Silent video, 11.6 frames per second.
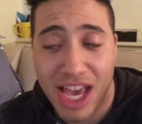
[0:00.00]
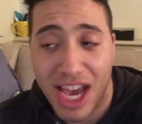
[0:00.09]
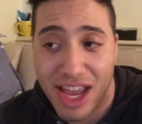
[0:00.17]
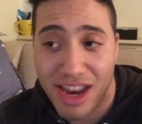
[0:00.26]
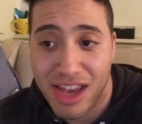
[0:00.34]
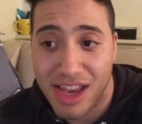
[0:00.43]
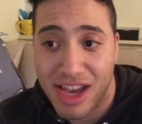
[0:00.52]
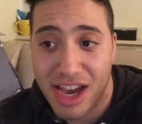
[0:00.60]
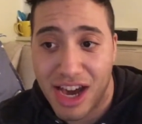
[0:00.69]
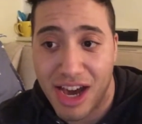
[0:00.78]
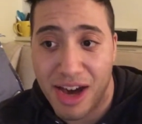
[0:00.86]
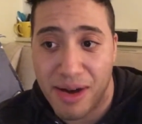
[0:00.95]
that.
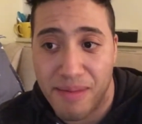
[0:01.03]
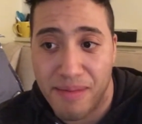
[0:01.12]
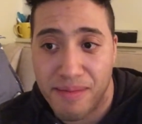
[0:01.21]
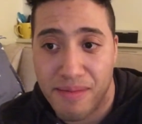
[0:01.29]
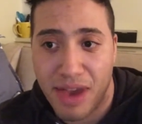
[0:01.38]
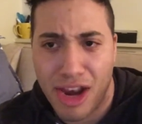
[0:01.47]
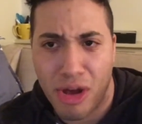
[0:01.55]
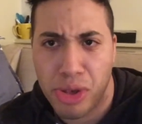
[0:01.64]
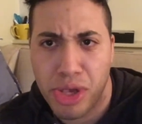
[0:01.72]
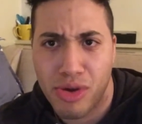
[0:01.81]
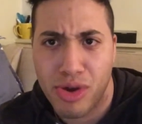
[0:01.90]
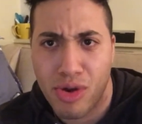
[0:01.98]
And
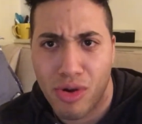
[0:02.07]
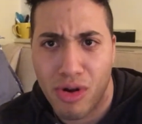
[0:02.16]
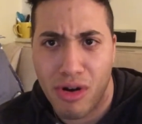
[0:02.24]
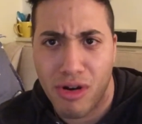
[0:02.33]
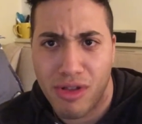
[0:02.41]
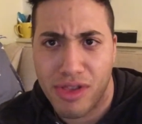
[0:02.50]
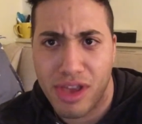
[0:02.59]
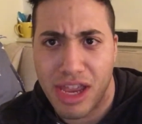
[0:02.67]
also your